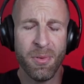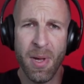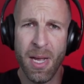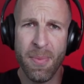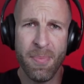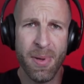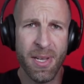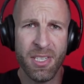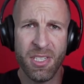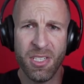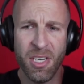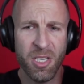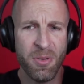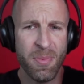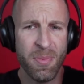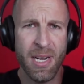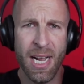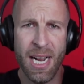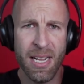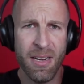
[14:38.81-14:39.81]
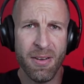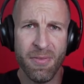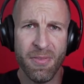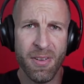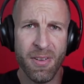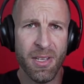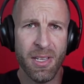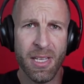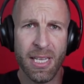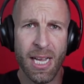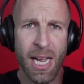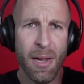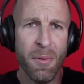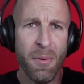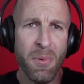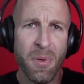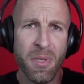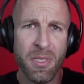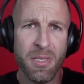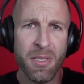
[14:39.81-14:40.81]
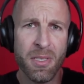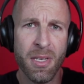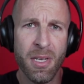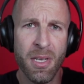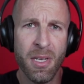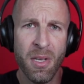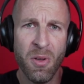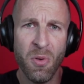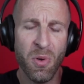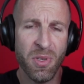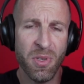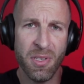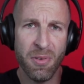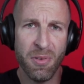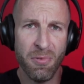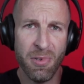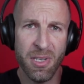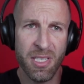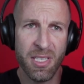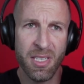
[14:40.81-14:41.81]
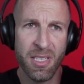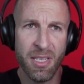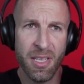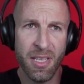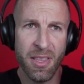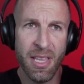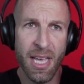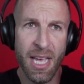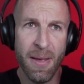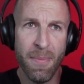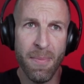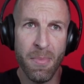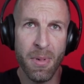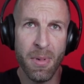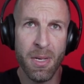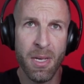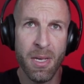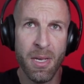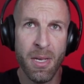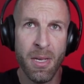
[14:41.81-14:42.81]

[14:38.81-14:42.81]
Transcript: with my best judgment, I didn't feel like I was was a risk to them.